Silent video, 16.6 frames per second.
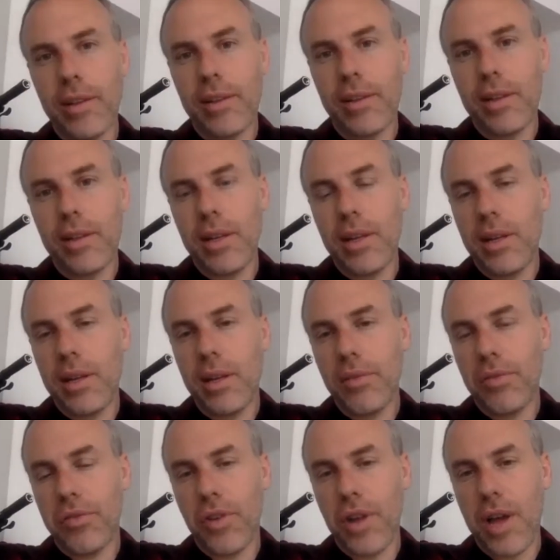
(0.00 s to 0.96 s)
it
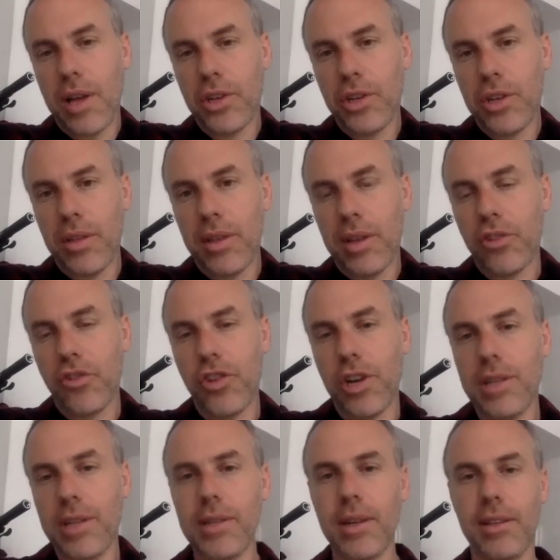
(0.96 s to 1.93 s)
in French and then
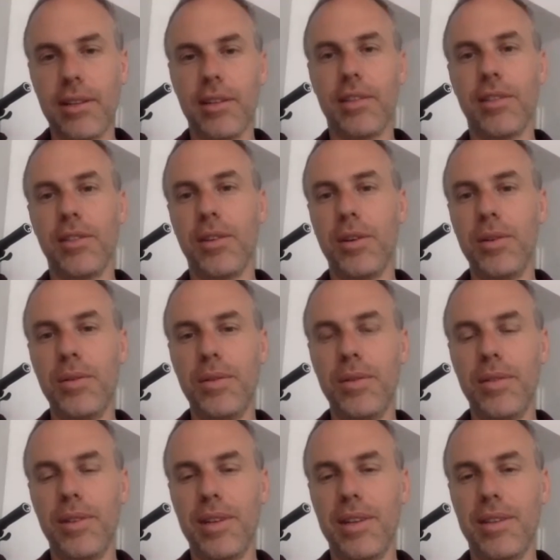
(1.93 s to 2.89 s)
translate it, no?
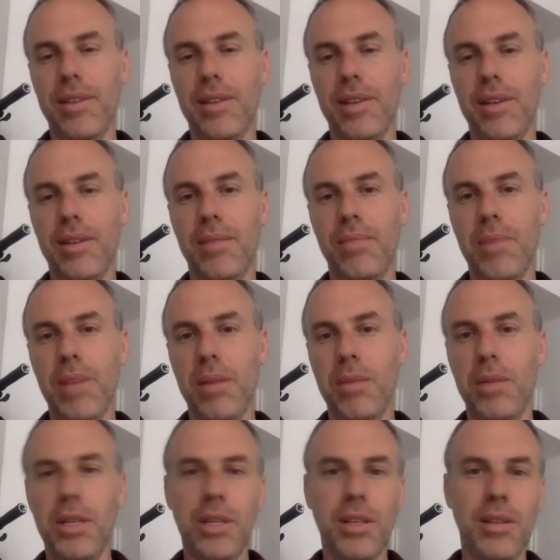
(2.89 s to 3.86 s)
And then
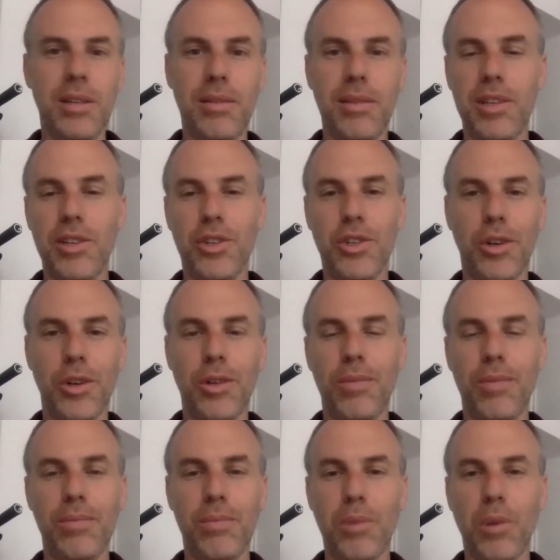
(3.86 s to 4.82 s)
maybe enjoy
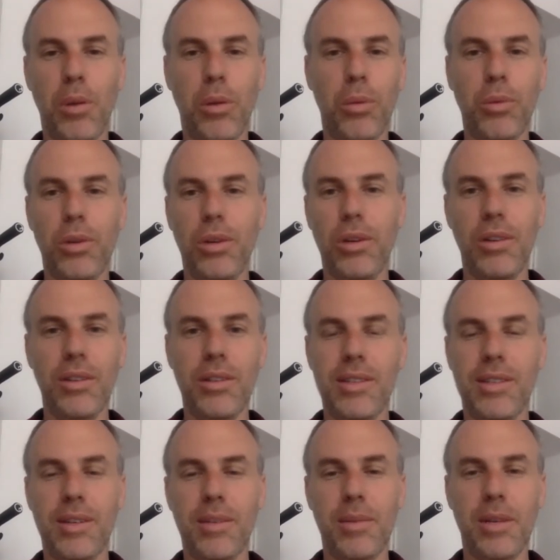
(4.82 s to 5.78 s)
both
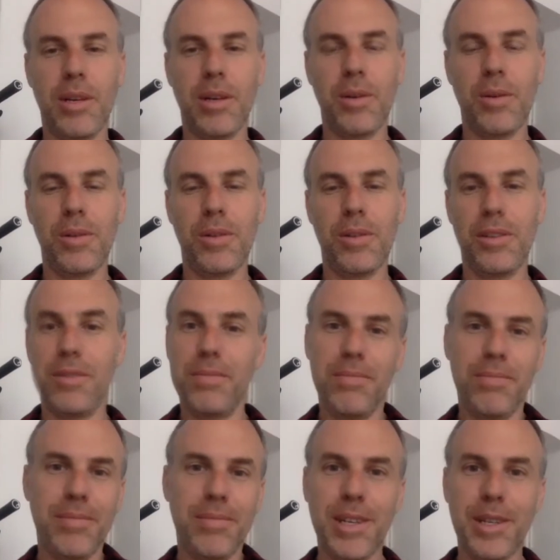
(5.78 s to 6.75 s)
worlds somehow, or
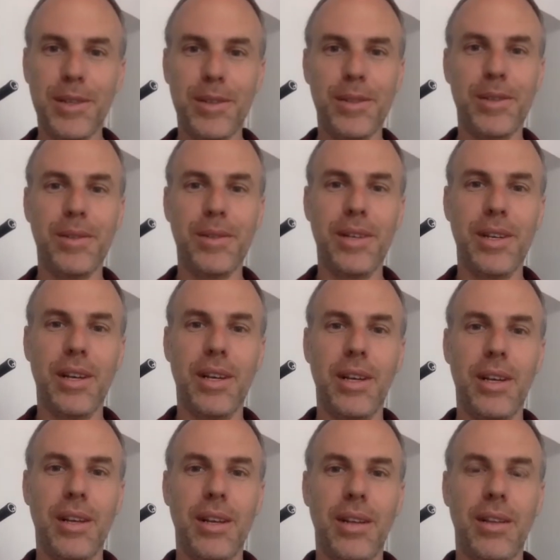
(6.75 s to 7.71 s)
I don't know.
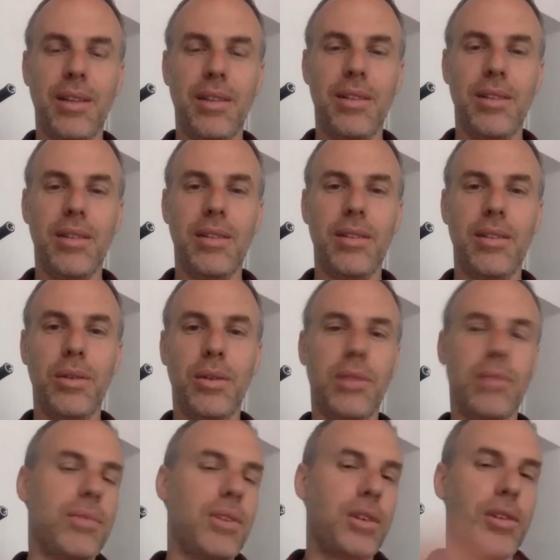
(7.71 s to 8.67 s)
You
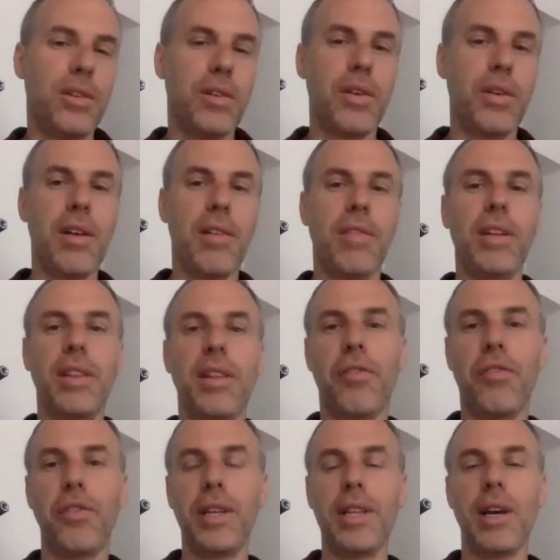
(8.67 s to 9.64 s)
can, I don't know, having the
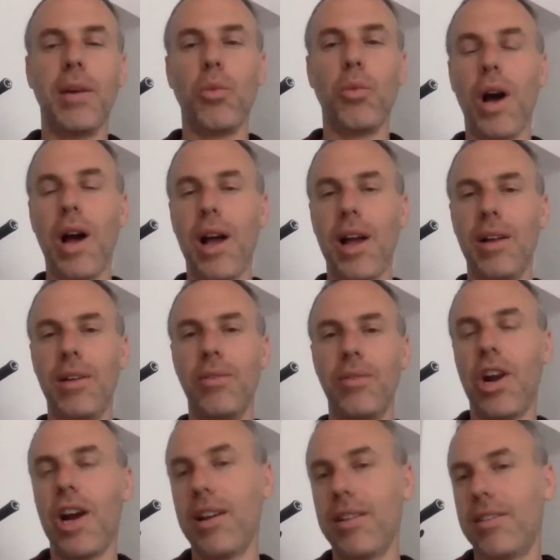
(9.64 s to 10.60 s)
freedom while
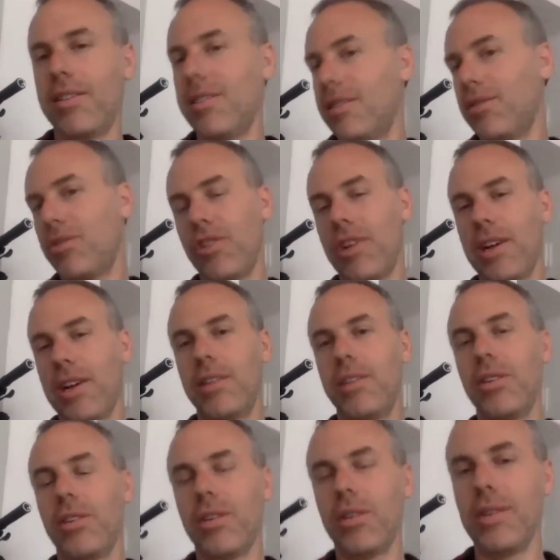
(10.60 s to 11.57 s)
writing to write
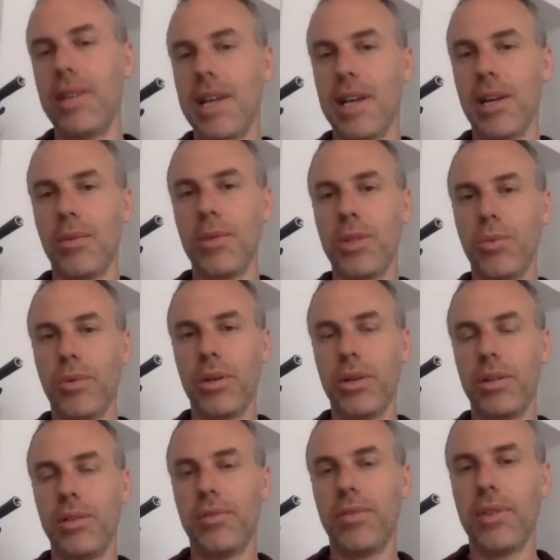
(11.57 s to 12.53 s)
in your own language where
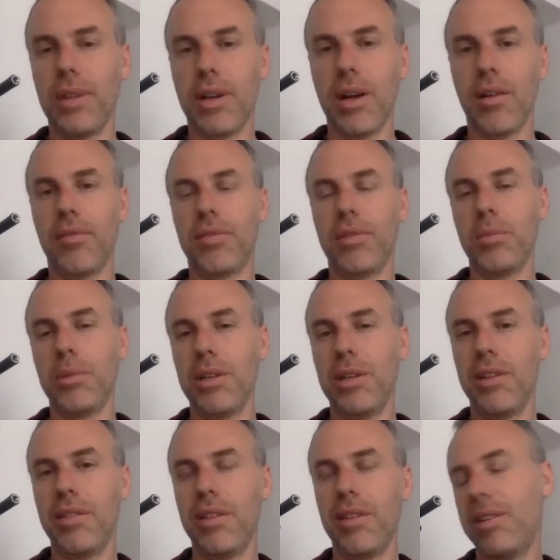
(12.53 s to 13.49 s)
you feel comfortable,
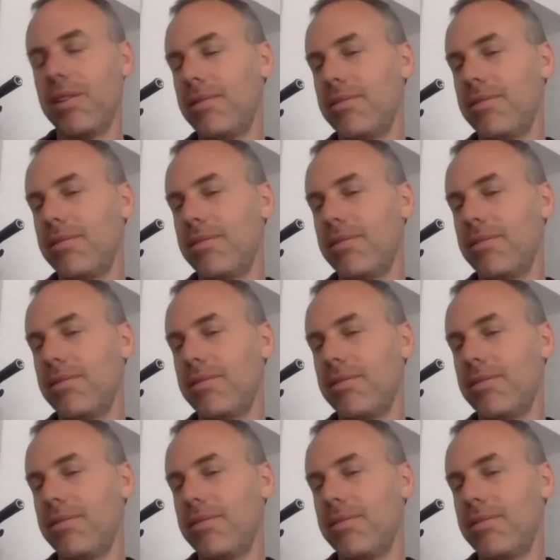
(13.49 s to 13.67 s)
and then.